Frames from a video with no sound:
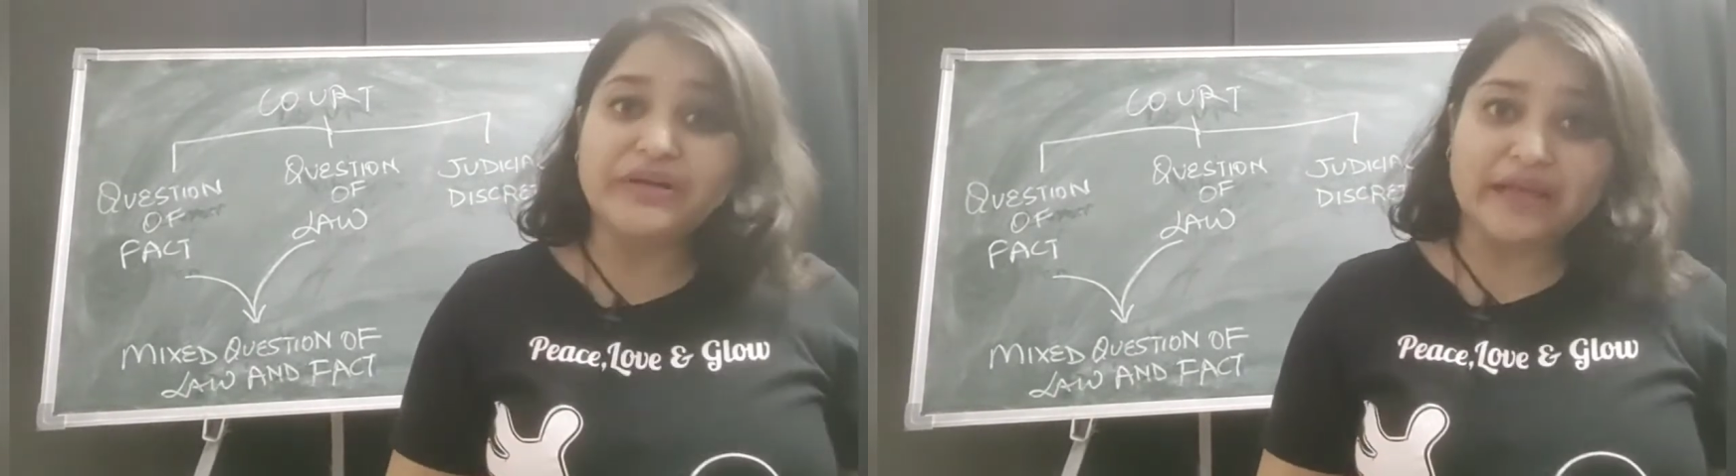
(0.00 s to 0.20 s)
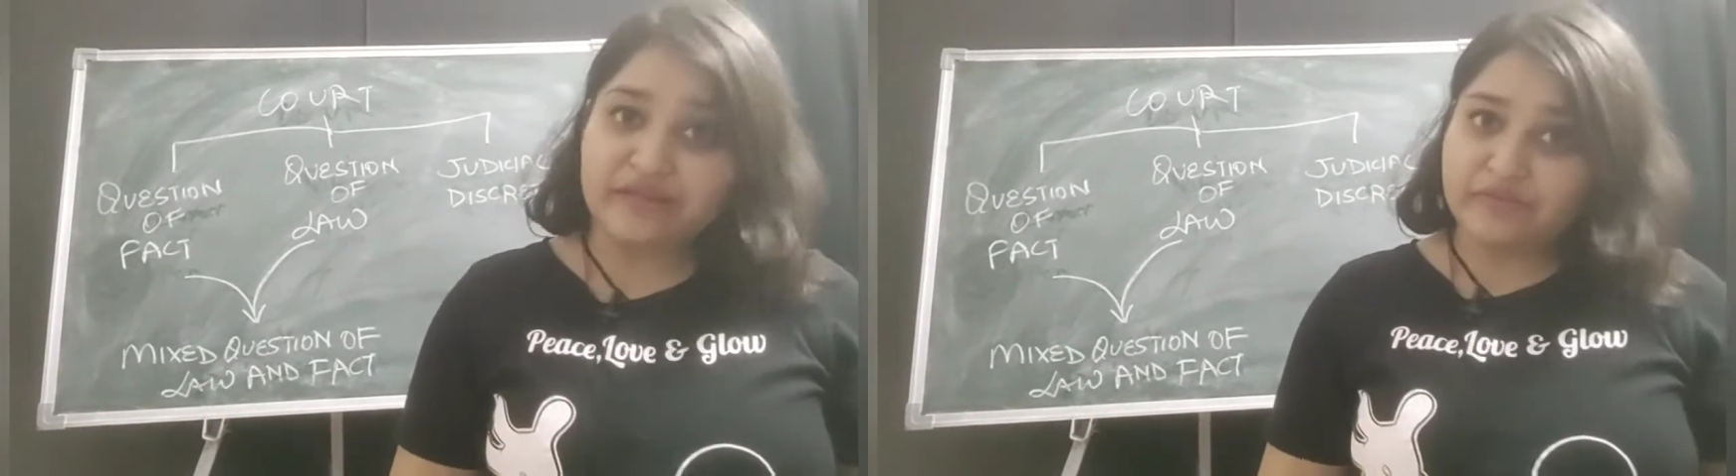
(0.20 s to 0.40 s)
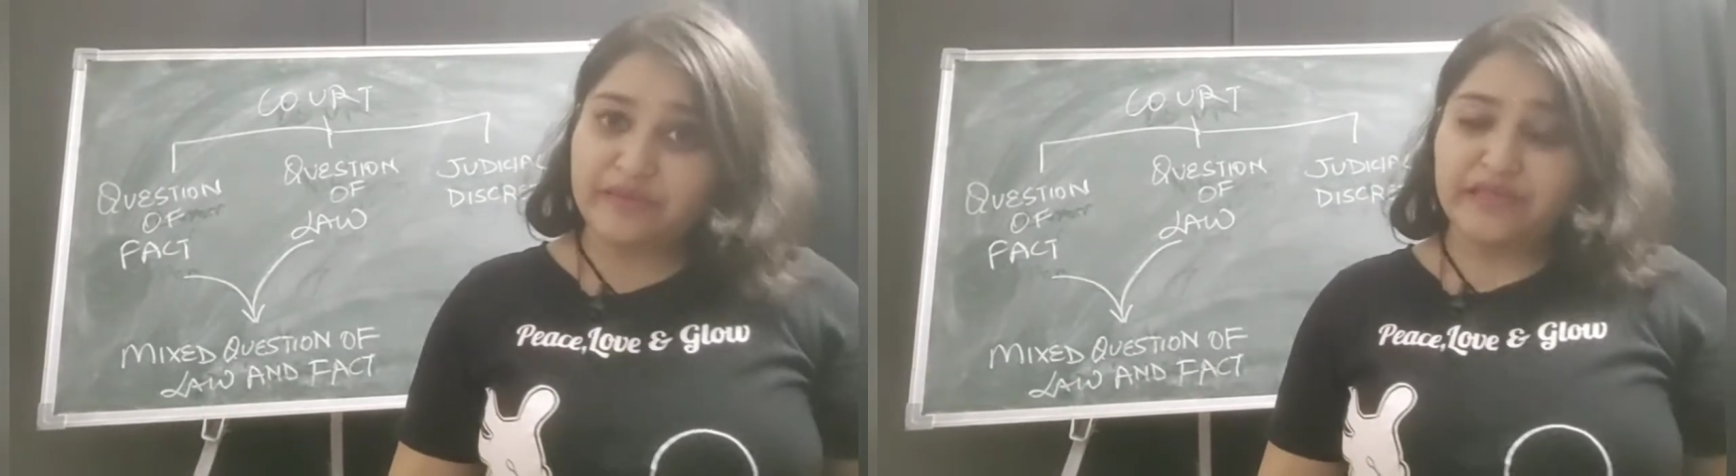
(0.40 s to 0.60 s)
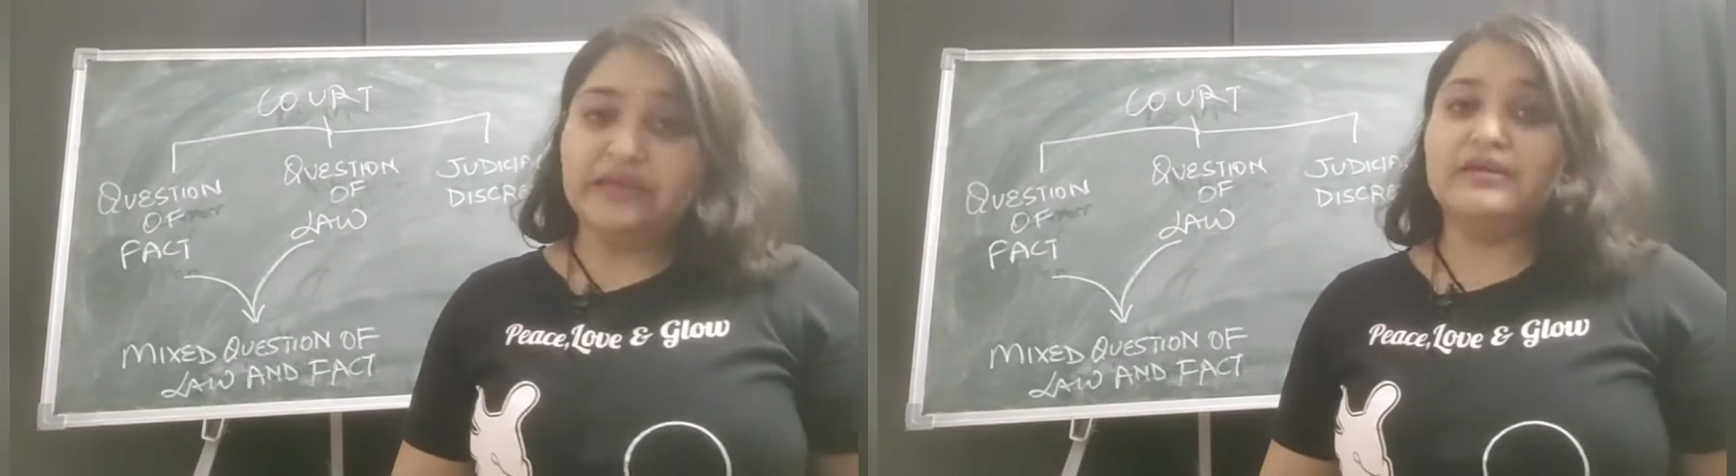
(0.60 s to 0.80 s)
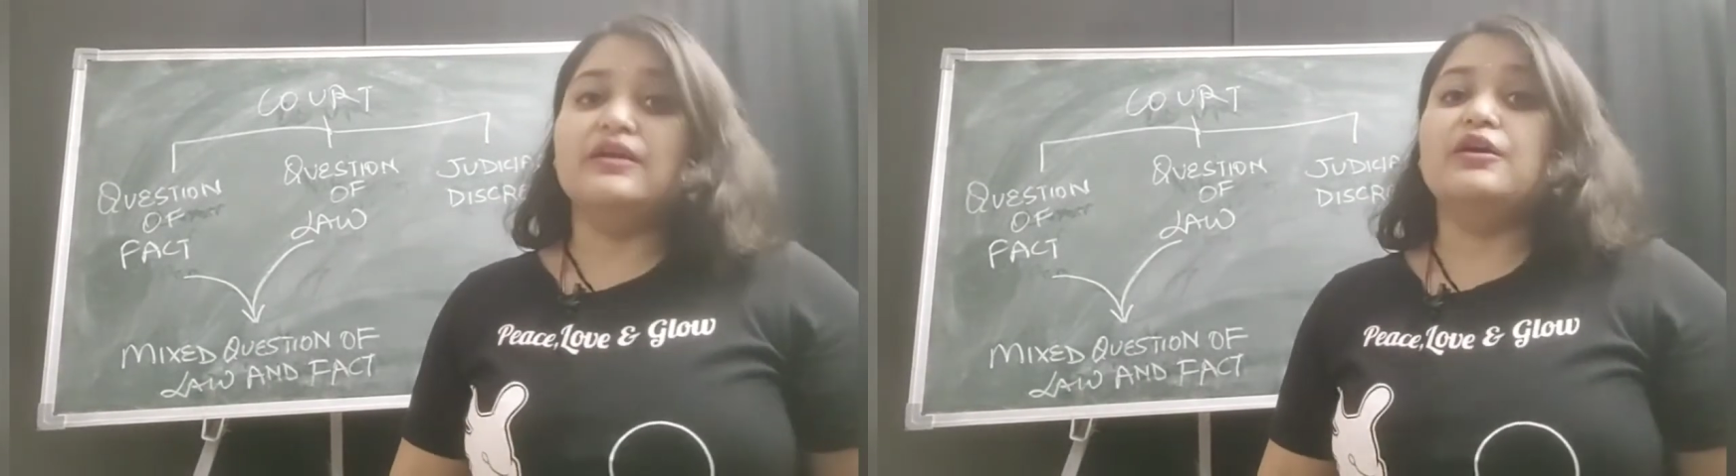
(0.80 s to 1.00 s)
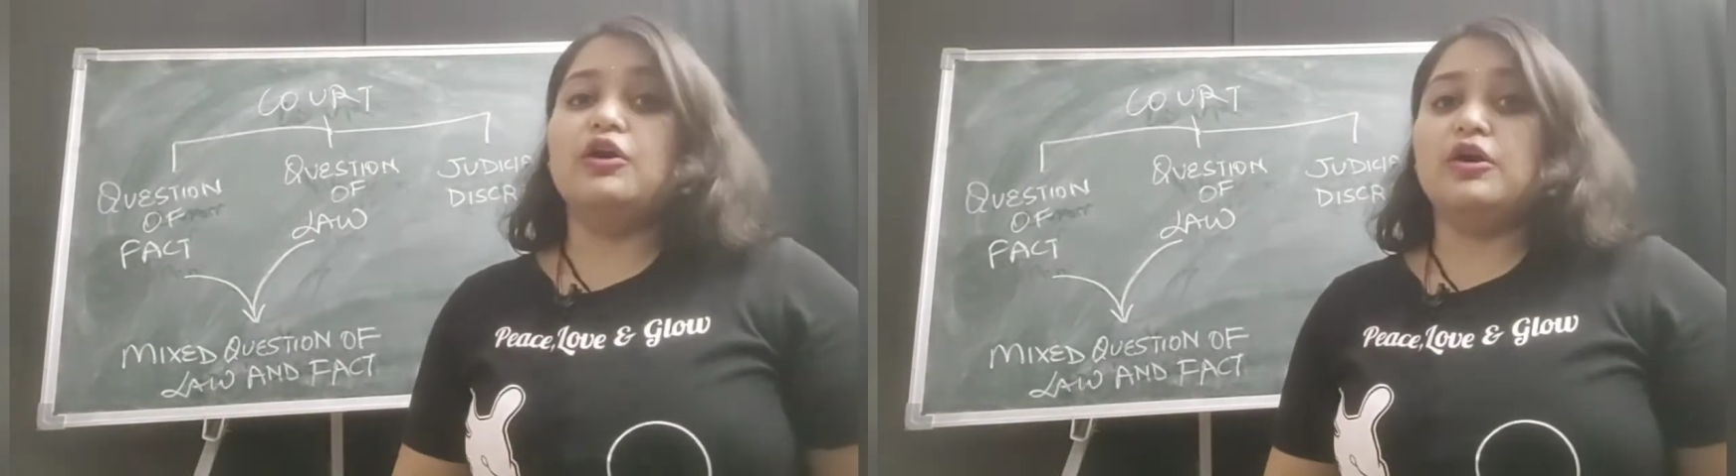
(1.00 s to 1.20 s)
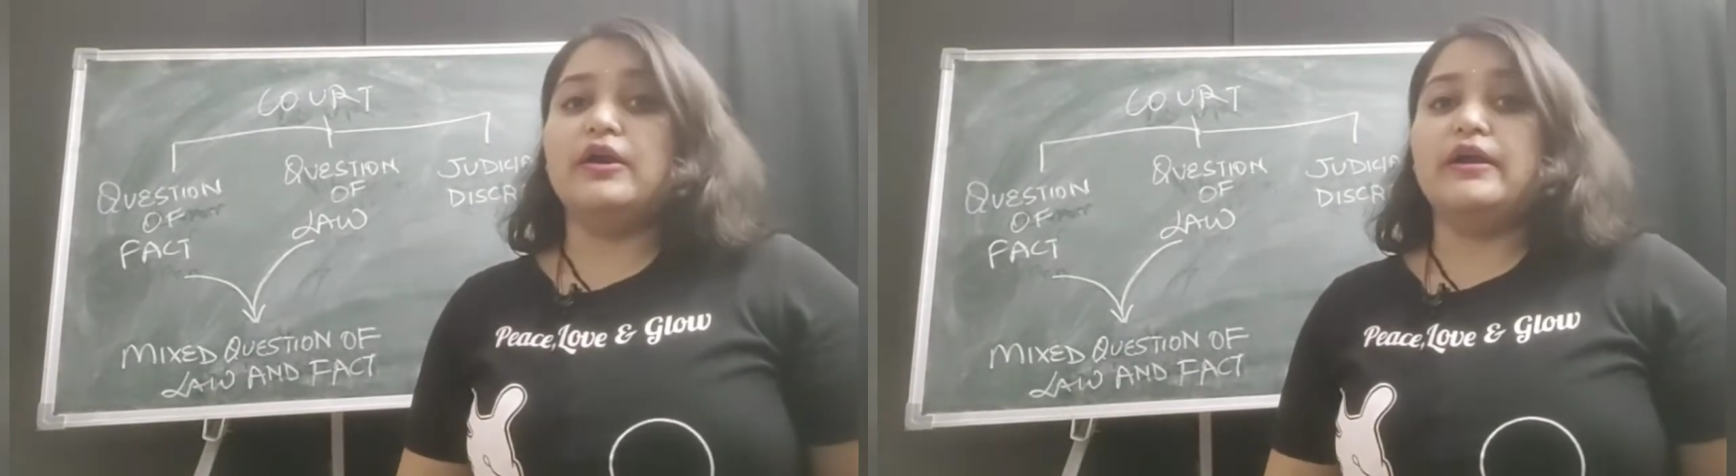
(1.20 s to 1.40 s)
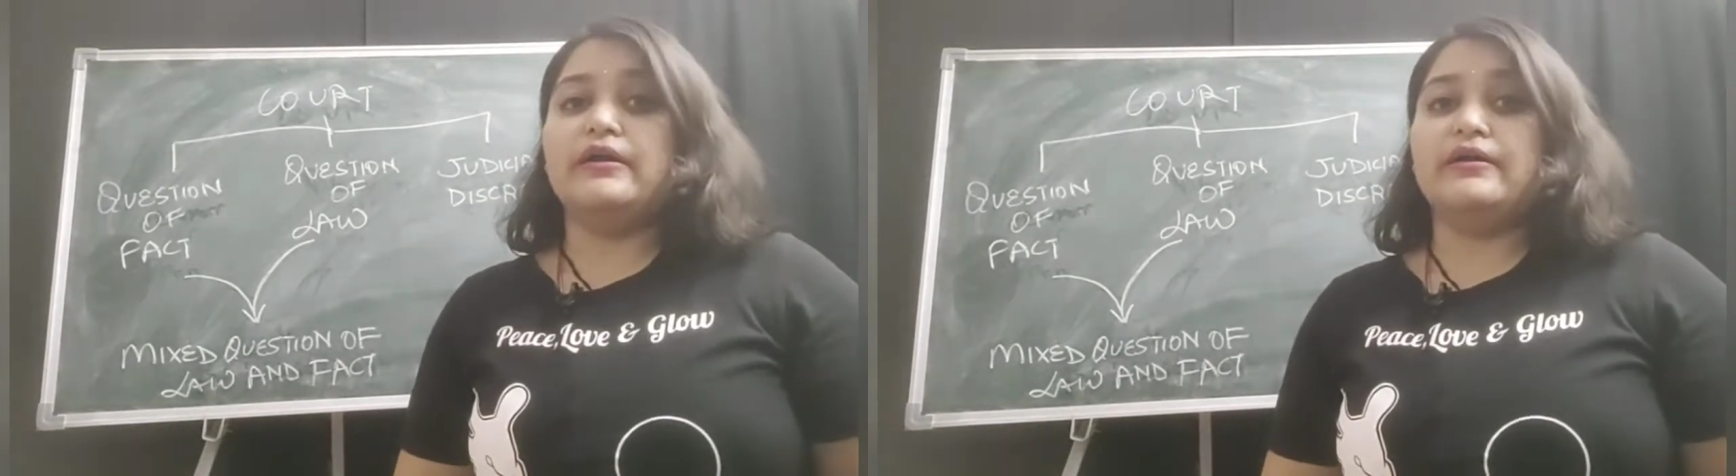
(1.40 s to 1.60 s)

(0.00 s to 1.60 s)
text me or